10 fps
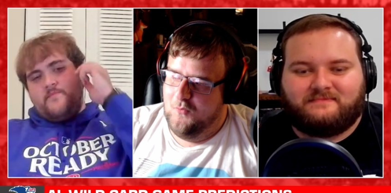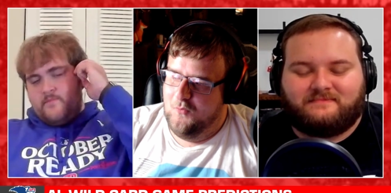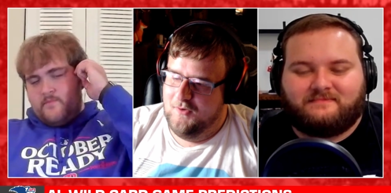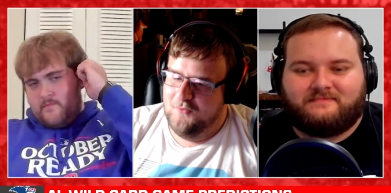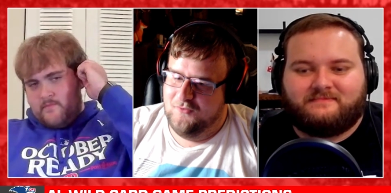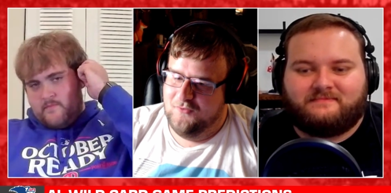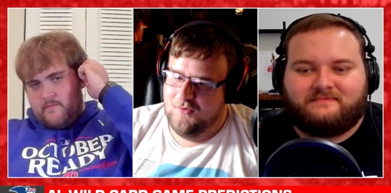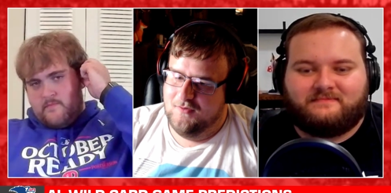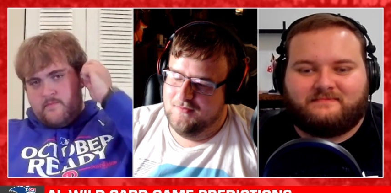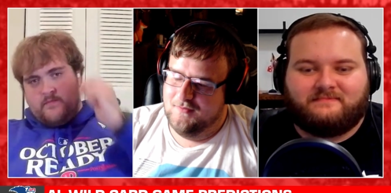Speaker 1: the Orioles
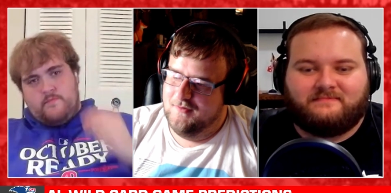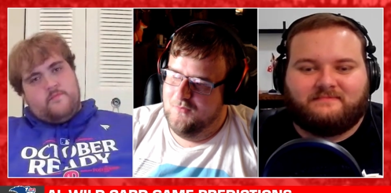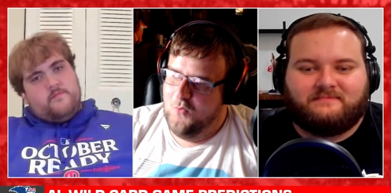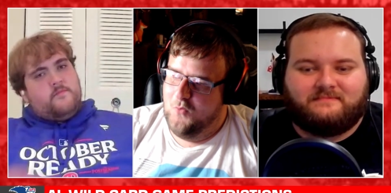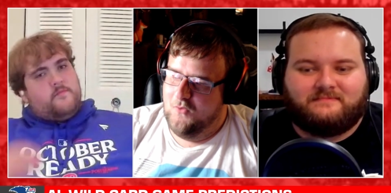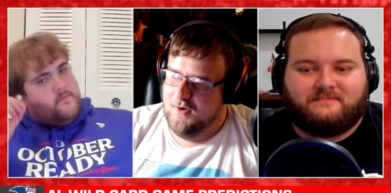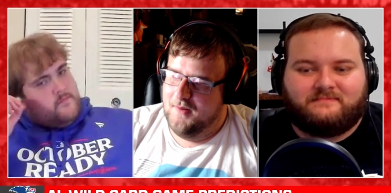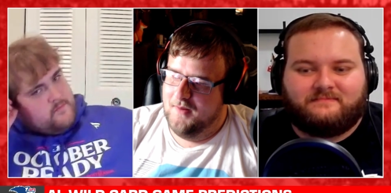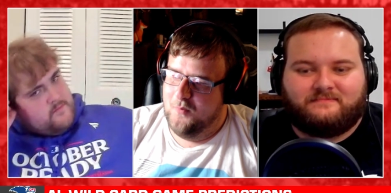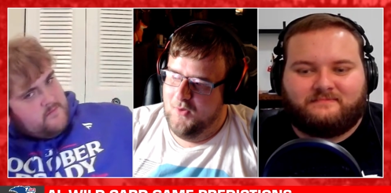are woken
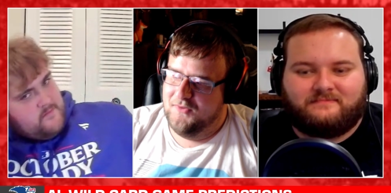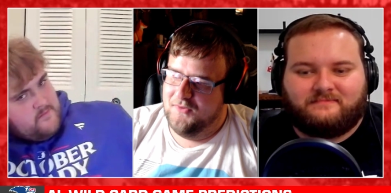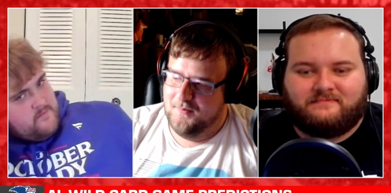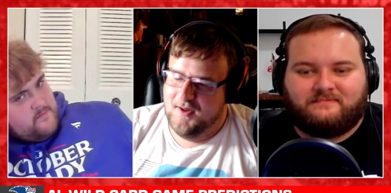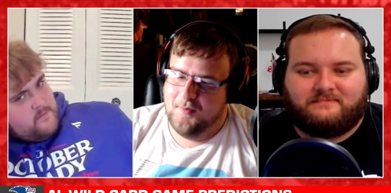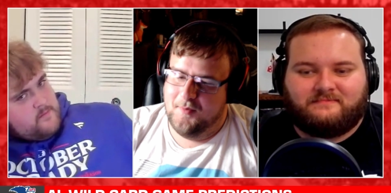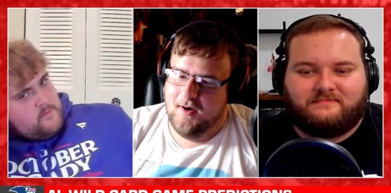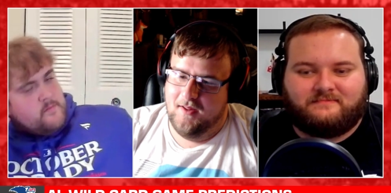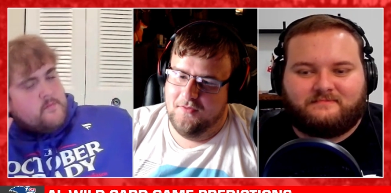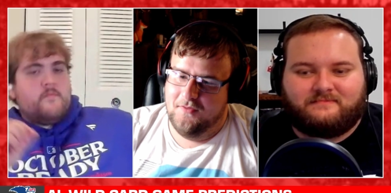up when September
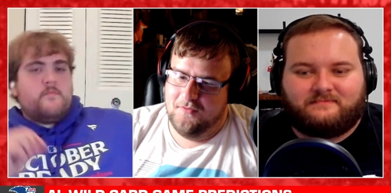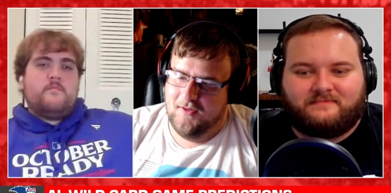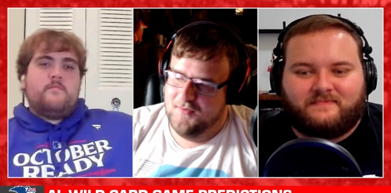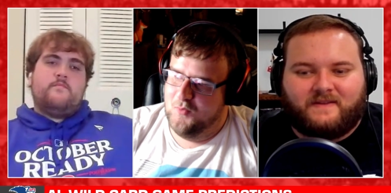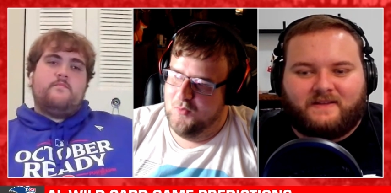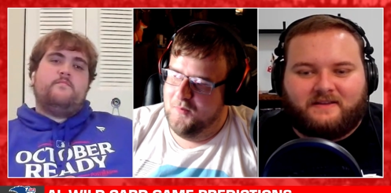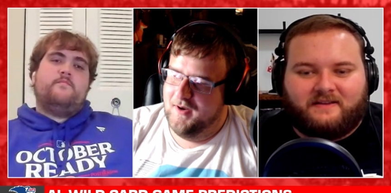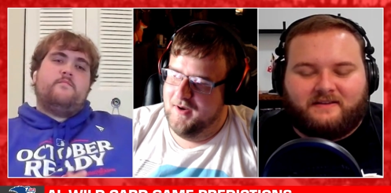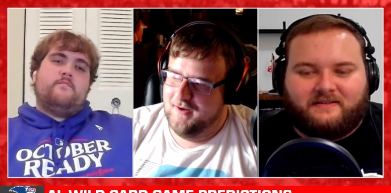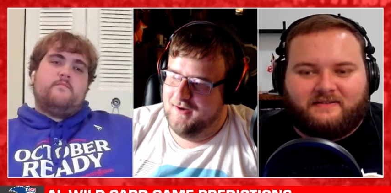ends, and their
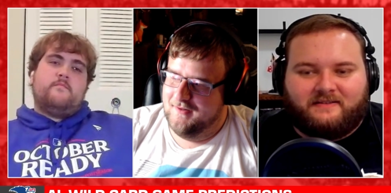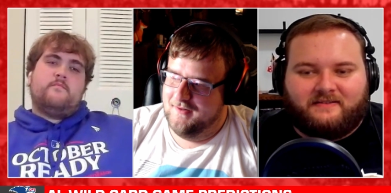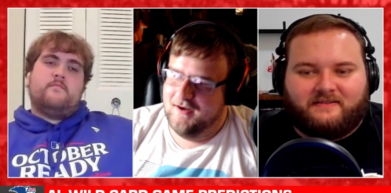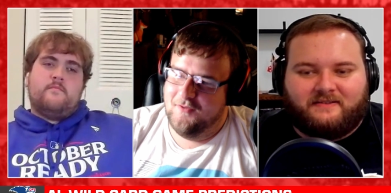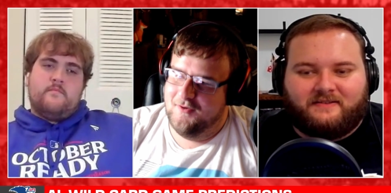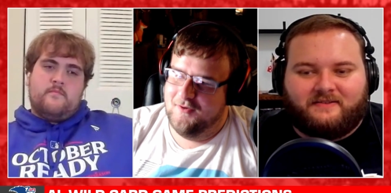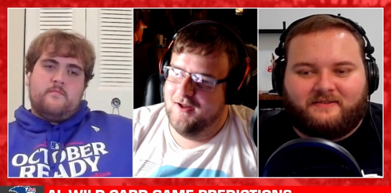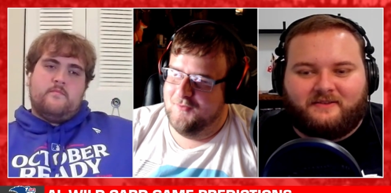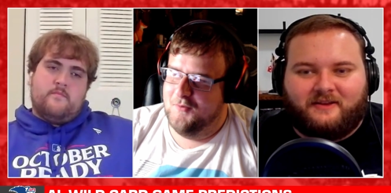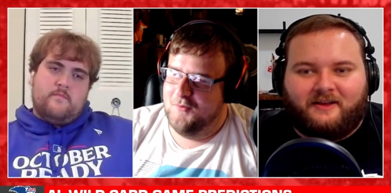bullpen can get it together in
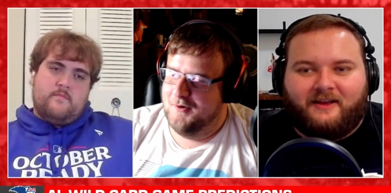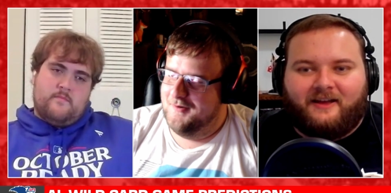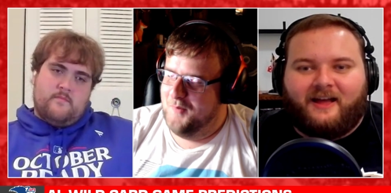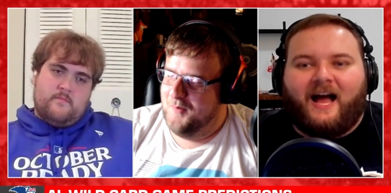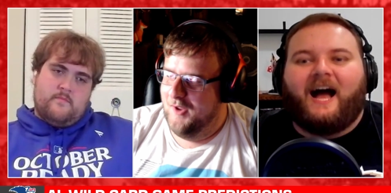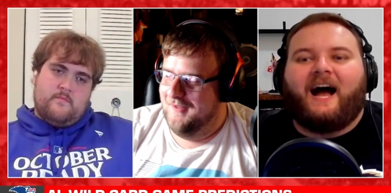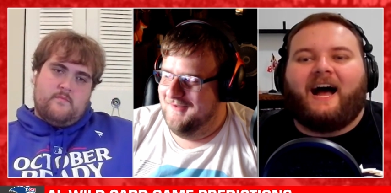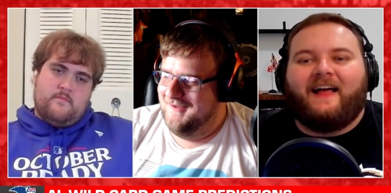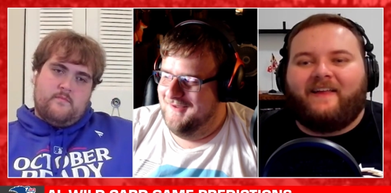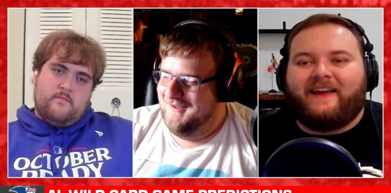October. But
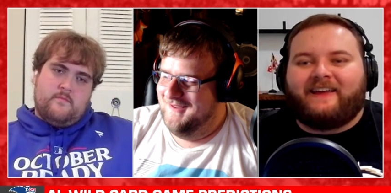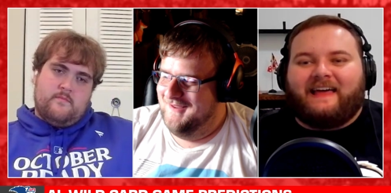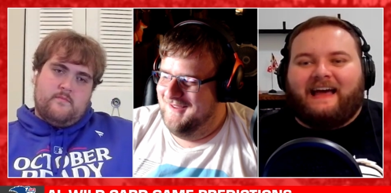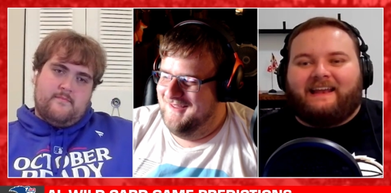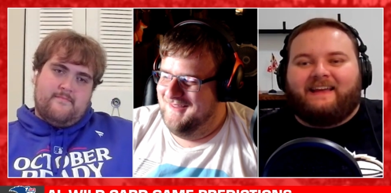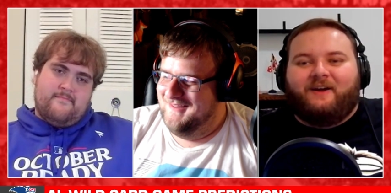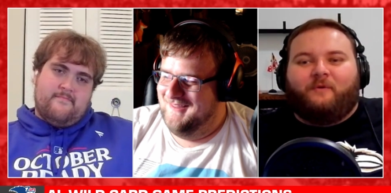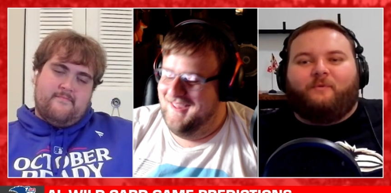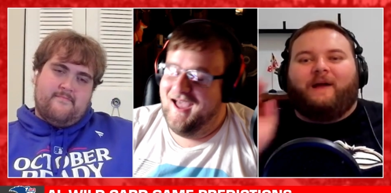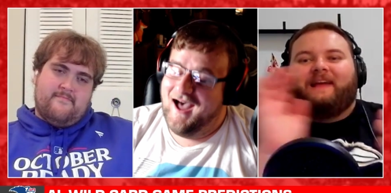
Speaker 2: I like that.
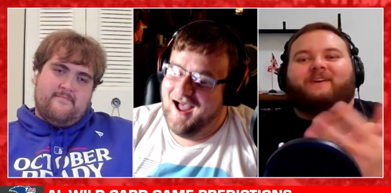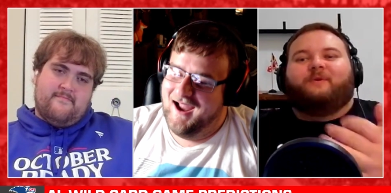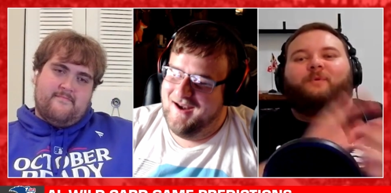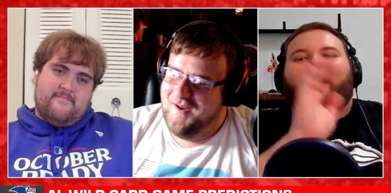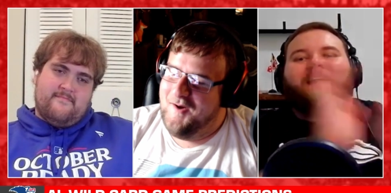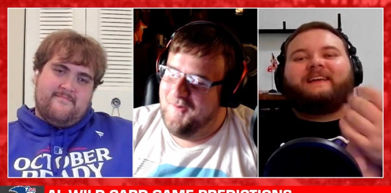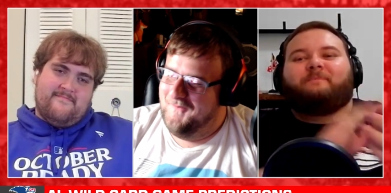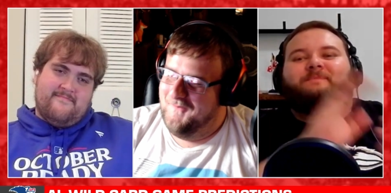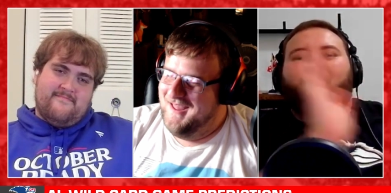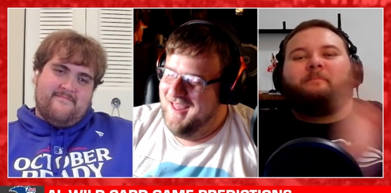Oh, yeah, I know. Wake
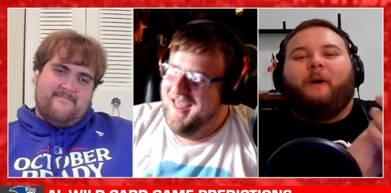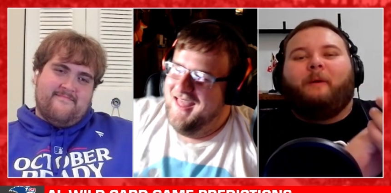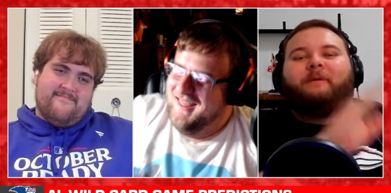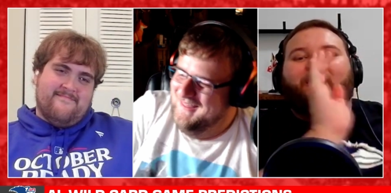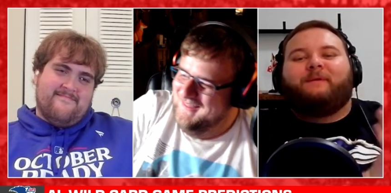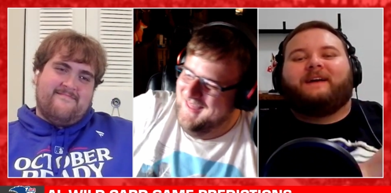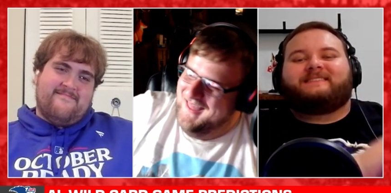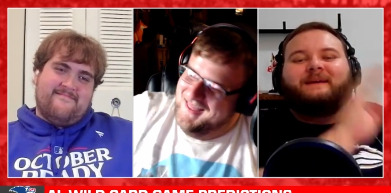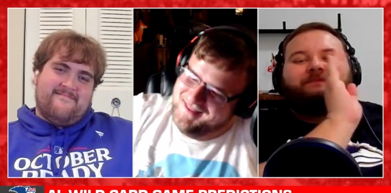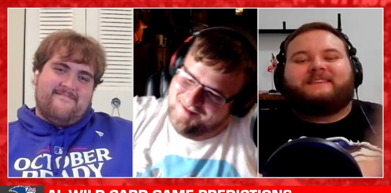up the bullpen uh, when
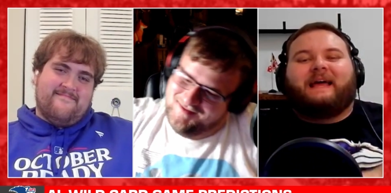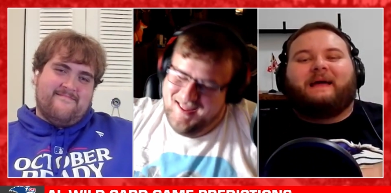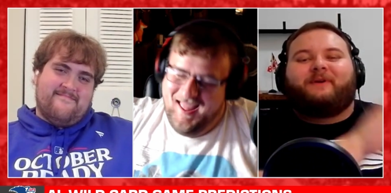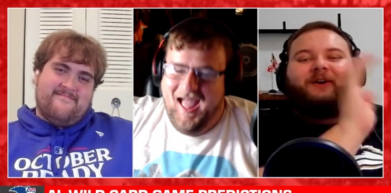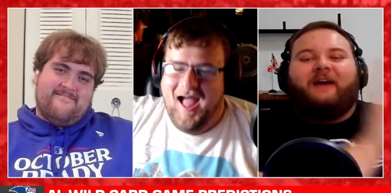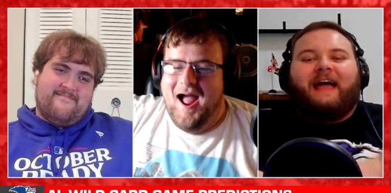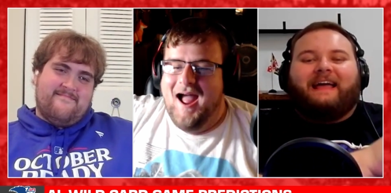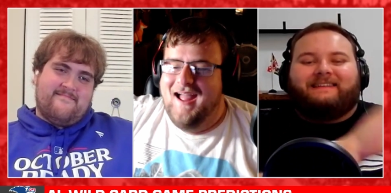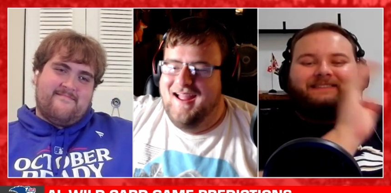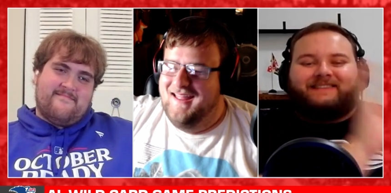September
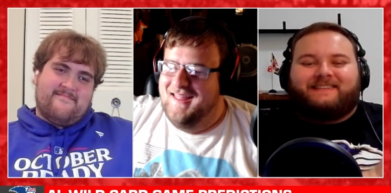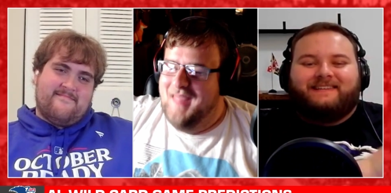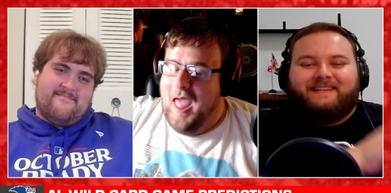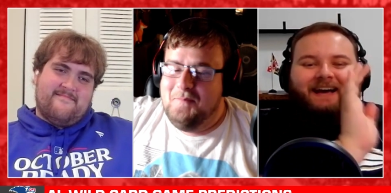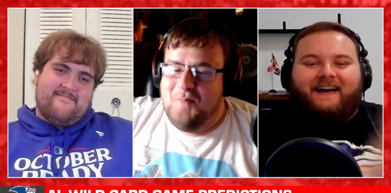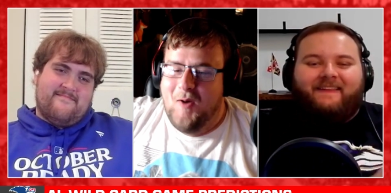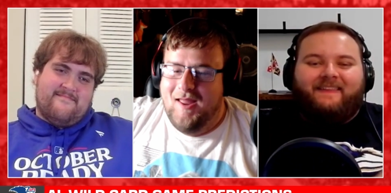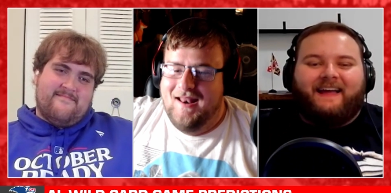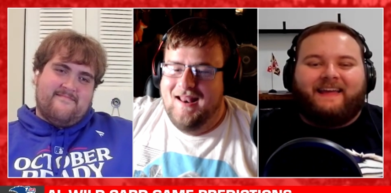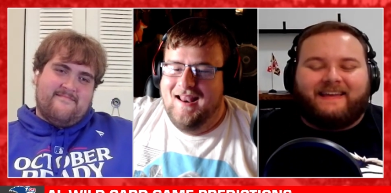ends. Yeah, but I
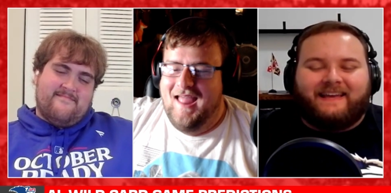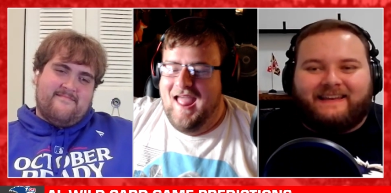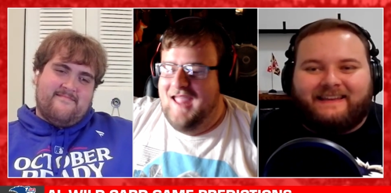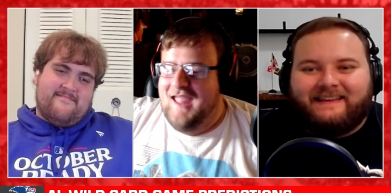like it.